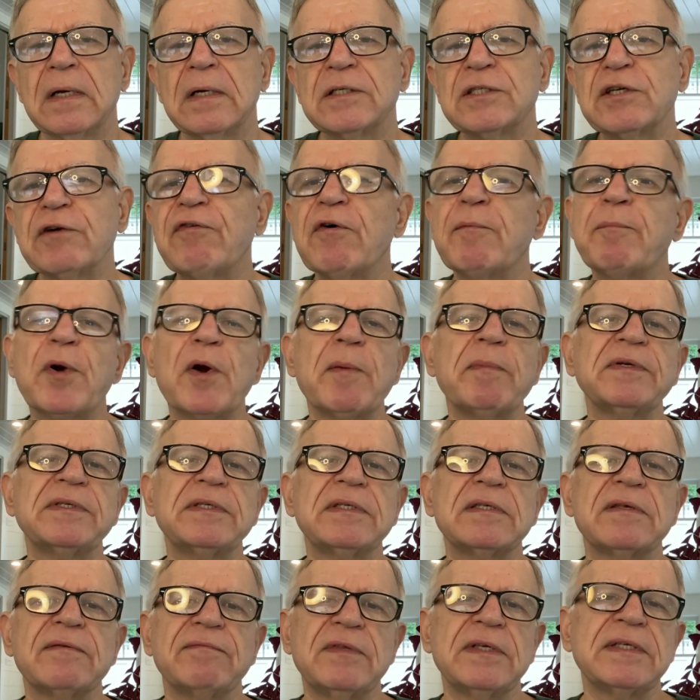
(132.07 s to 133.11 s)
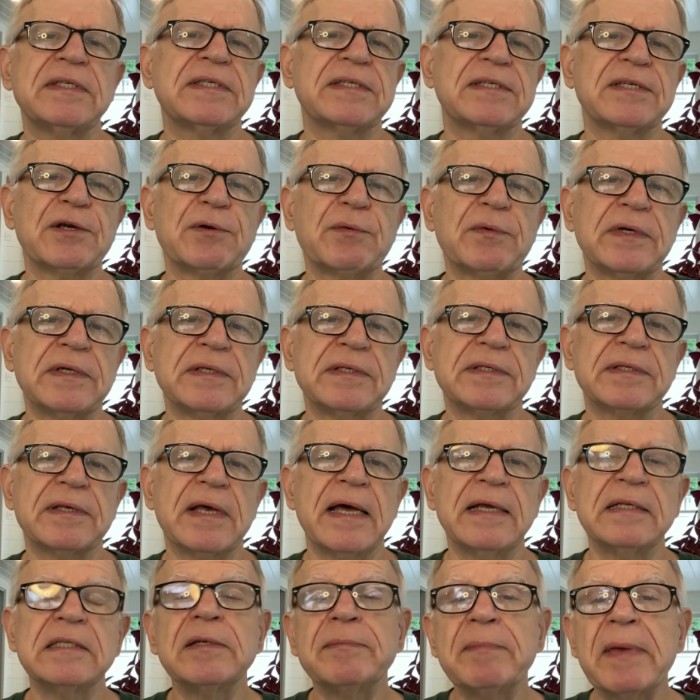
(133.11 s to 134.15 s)
So for purposes of this
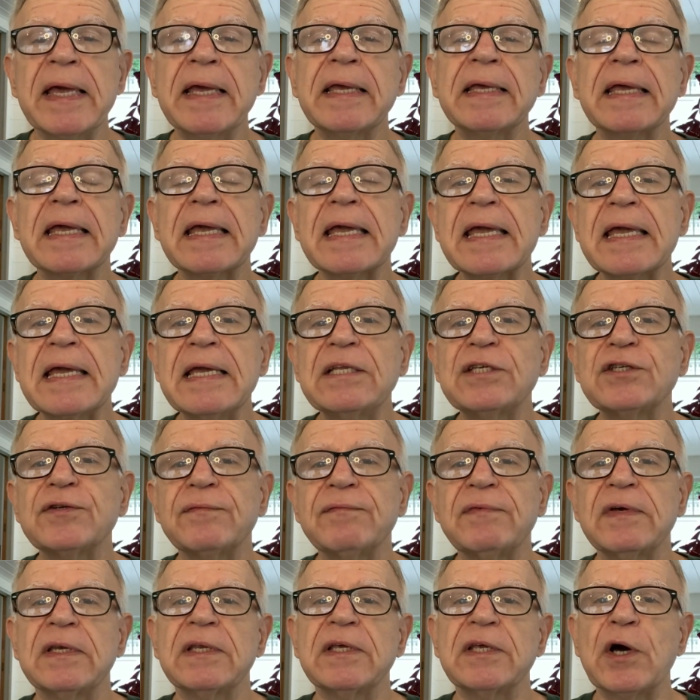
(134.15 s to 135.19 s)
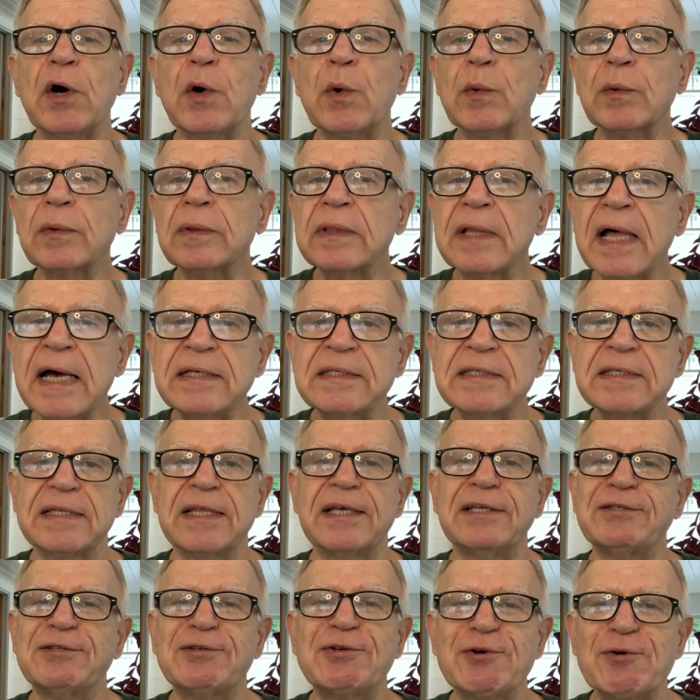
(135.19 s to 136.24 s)
series, and to make each video less
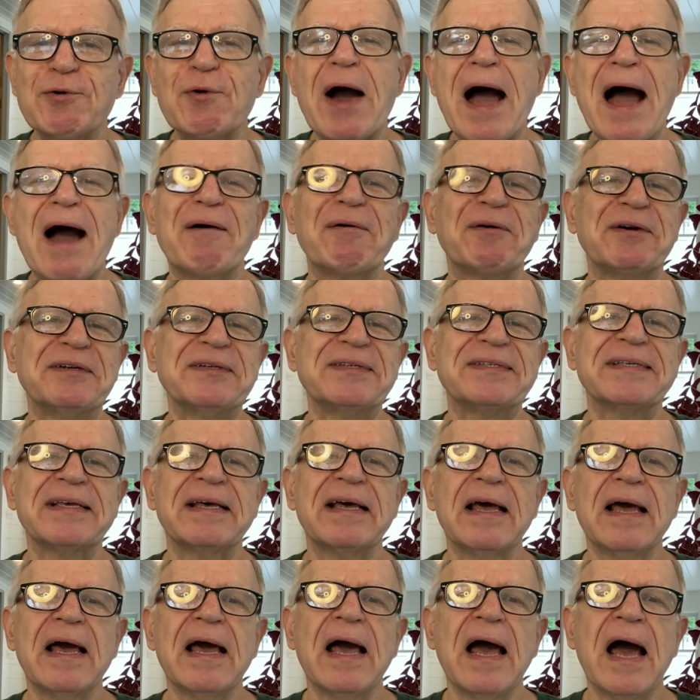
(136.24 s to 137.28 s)
than two hours,